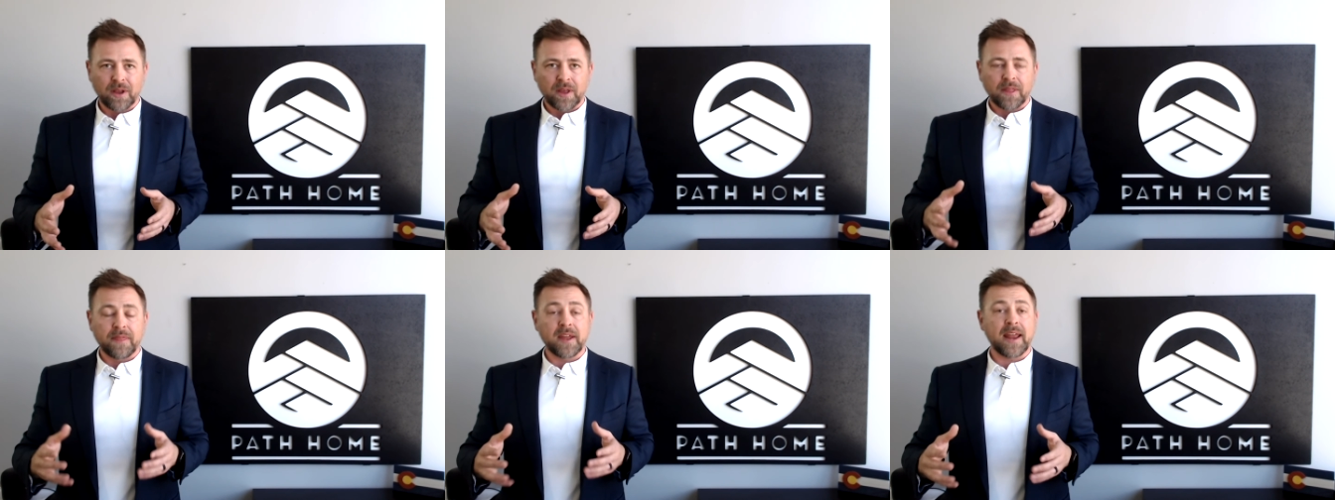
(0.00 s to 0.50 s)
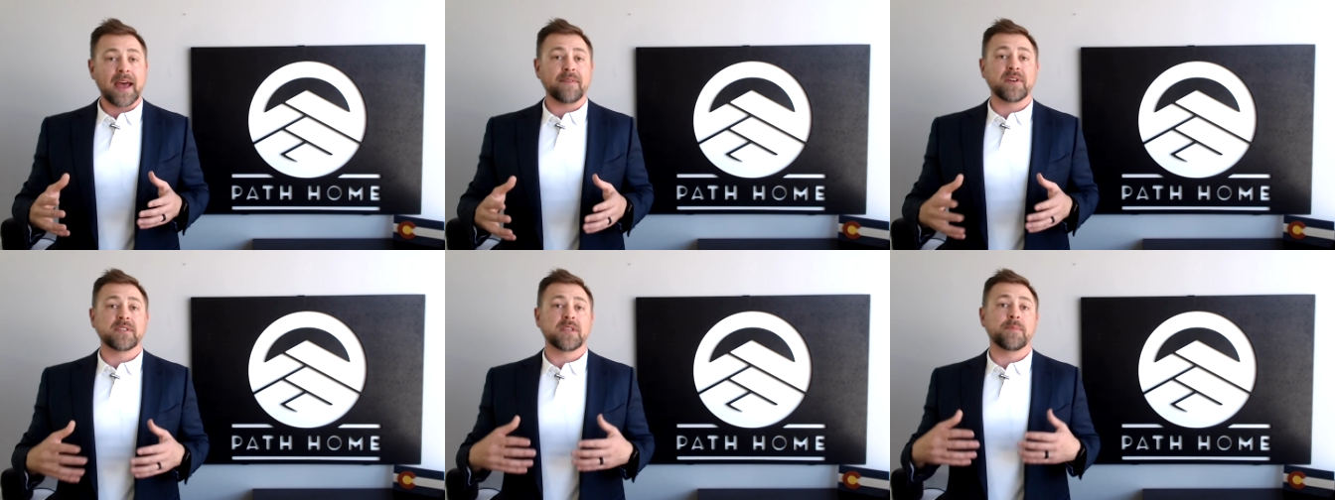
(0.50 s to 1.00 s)
than
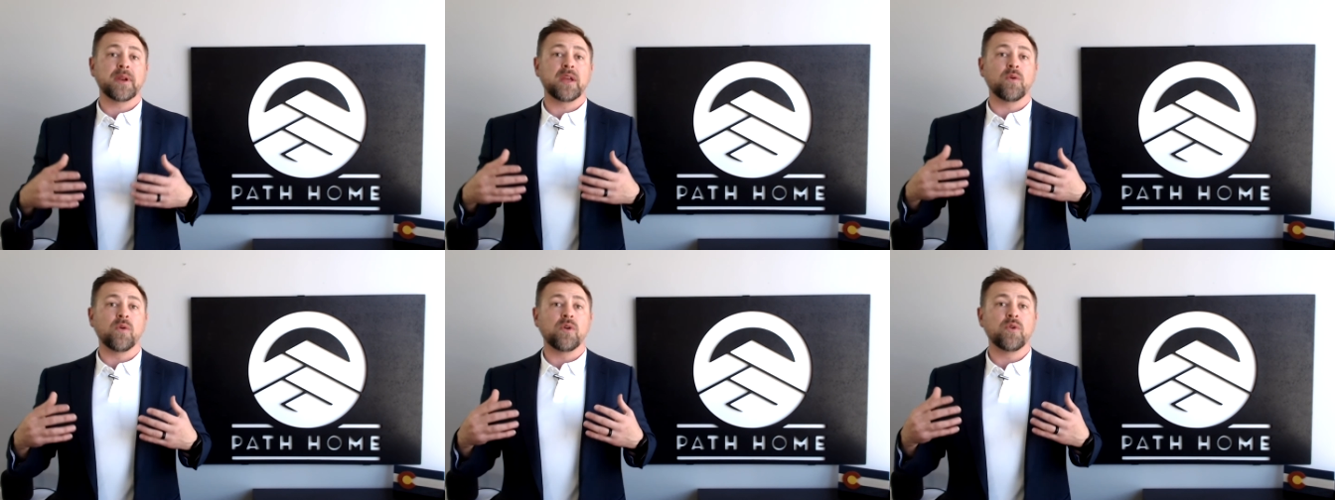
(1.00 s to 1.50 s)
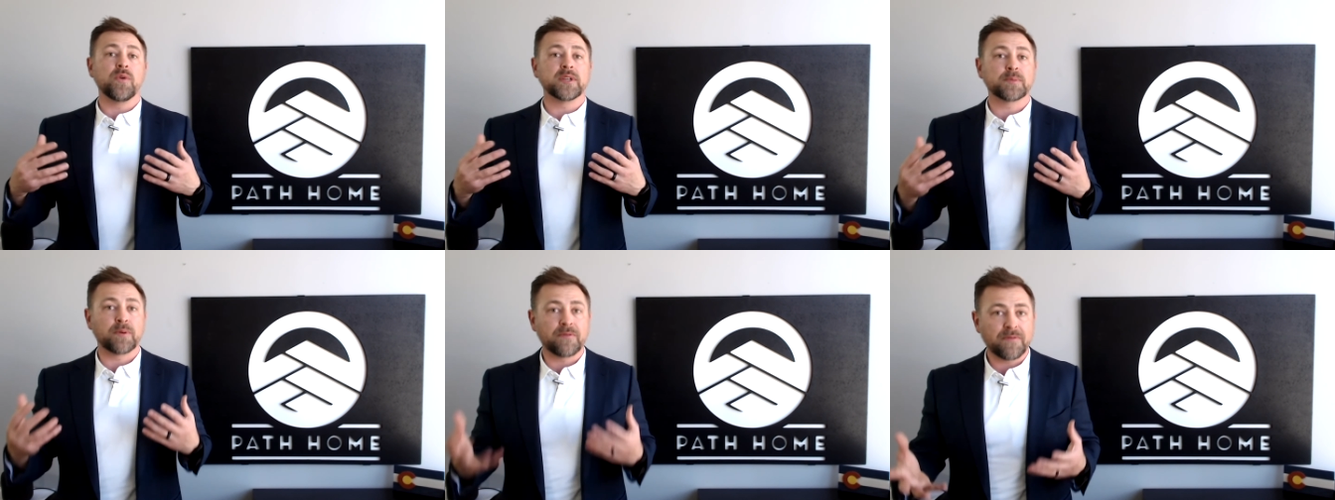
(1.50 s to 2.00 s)
having somebody who
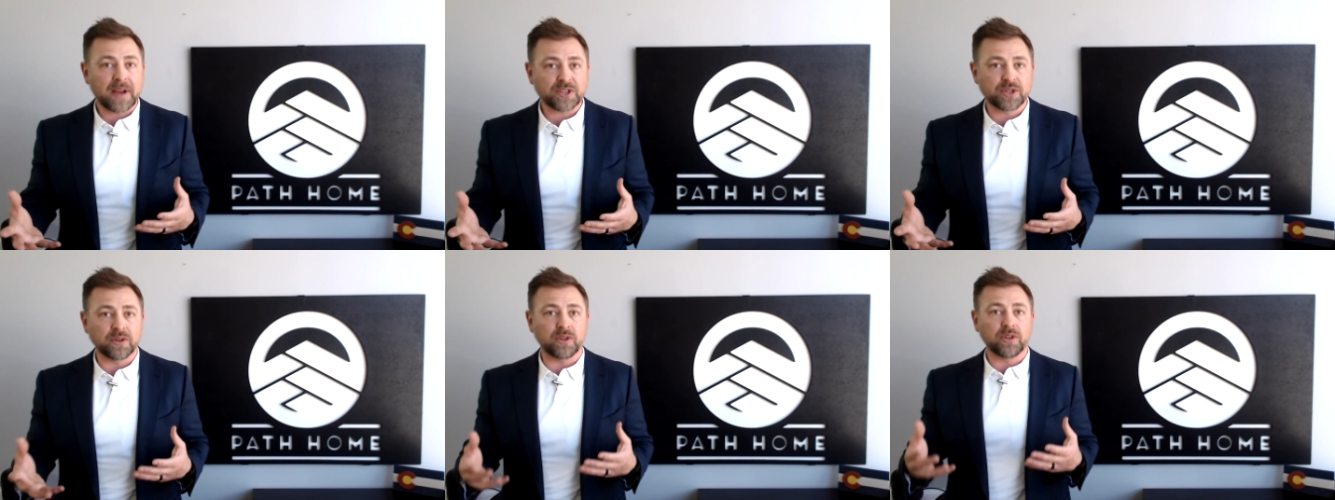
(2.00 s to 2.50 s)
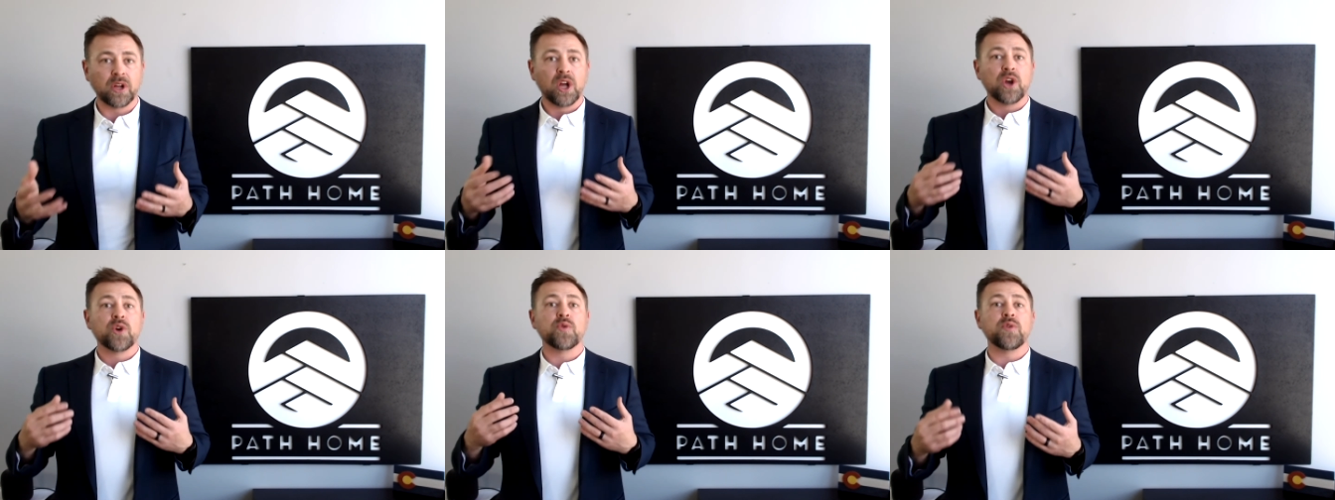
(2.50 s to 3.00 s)
is professional,
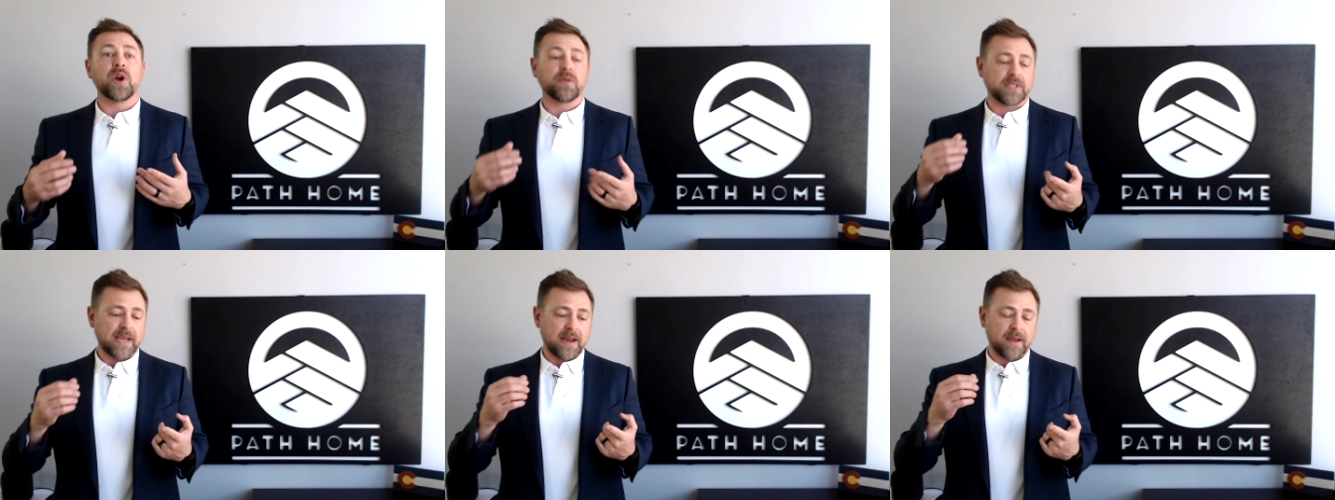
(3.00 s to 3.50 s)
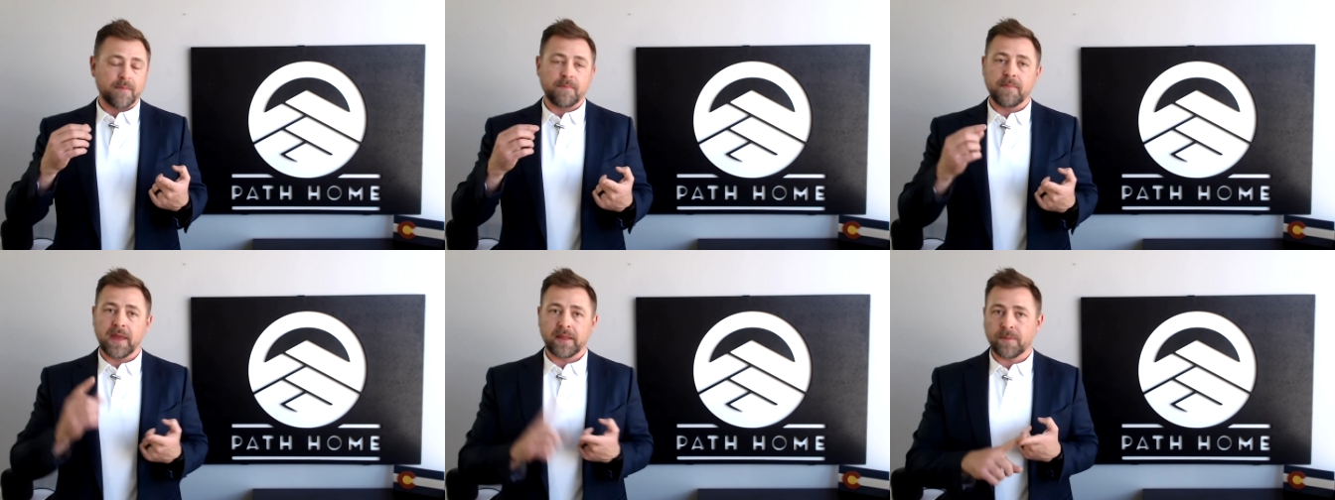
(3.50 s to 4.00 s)
who knows how to
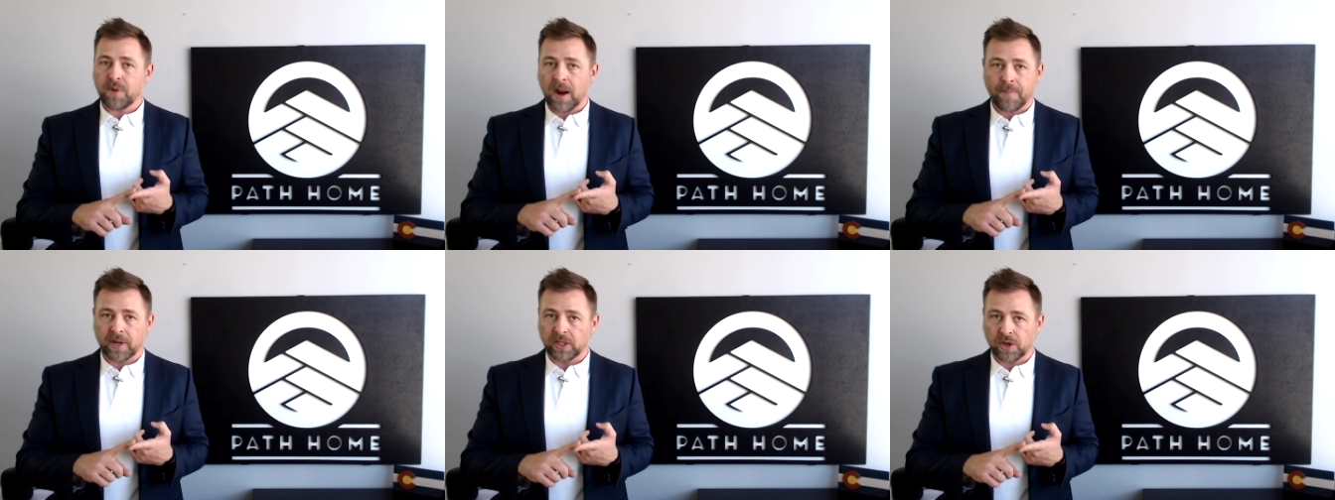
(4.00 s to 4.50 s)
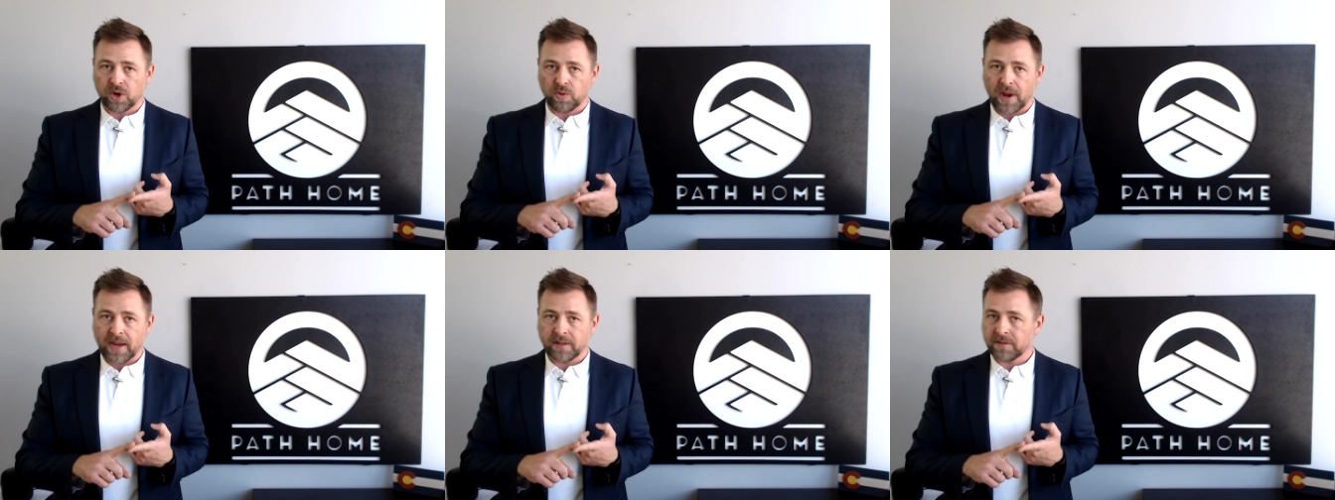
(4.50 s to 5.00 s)
make the property look
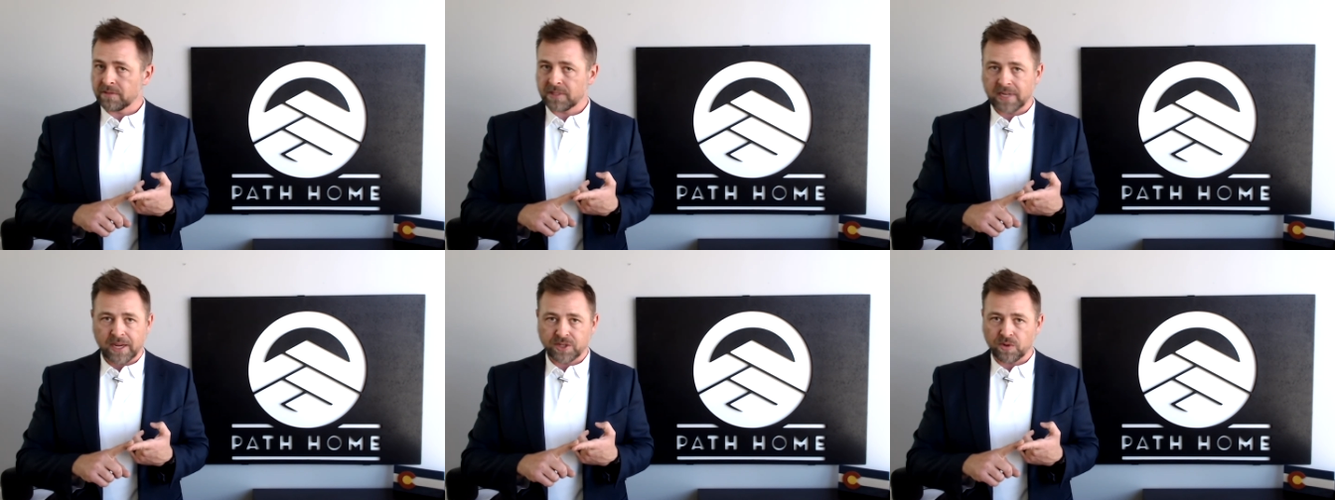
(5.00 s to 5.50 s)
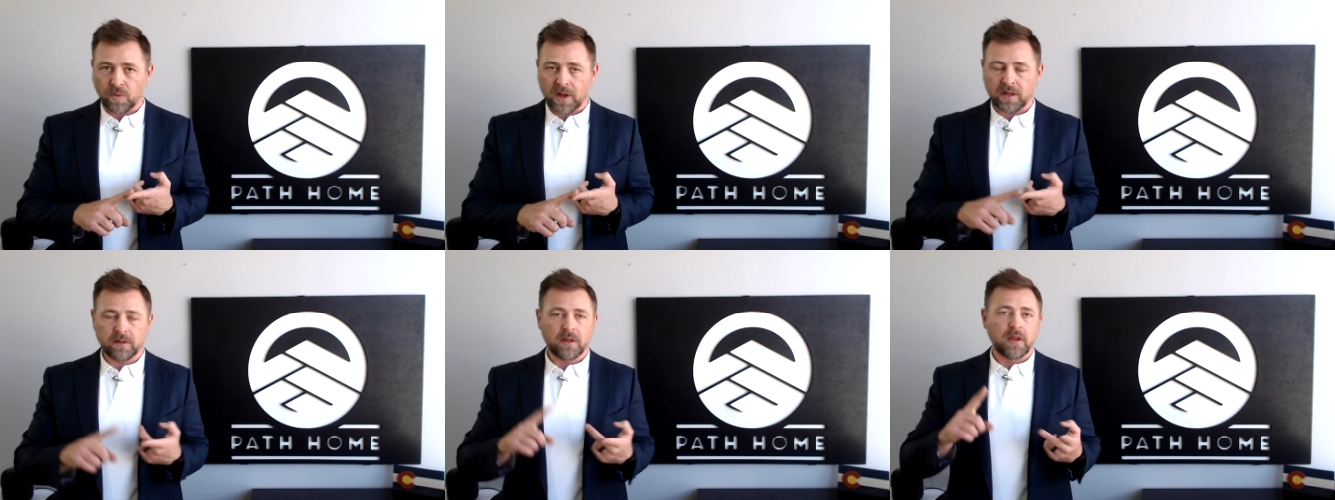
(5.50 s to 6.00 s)
great, stage it
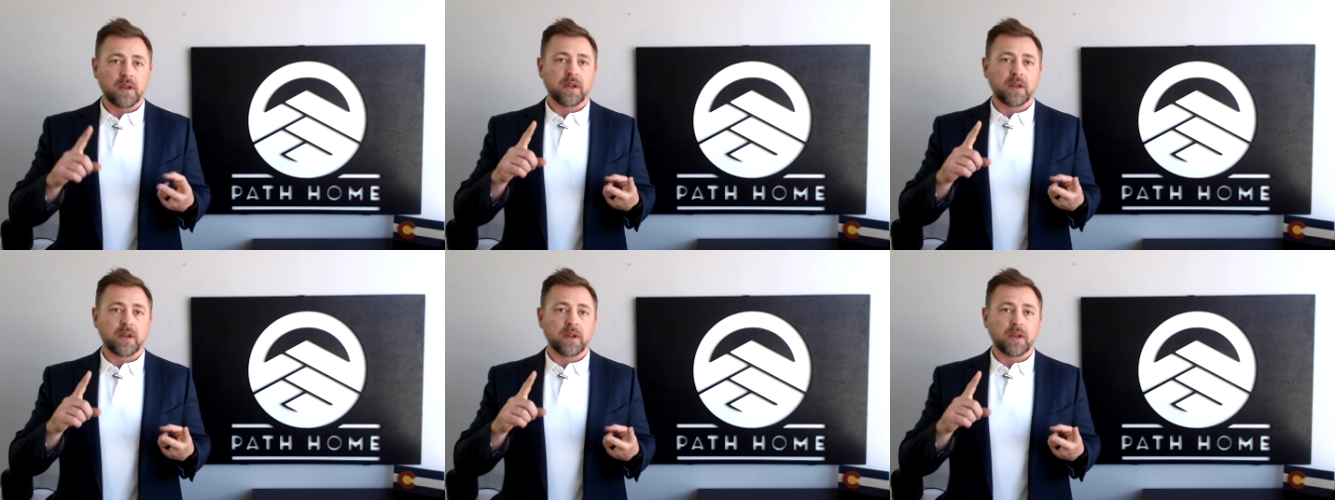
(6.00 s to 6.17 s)
well,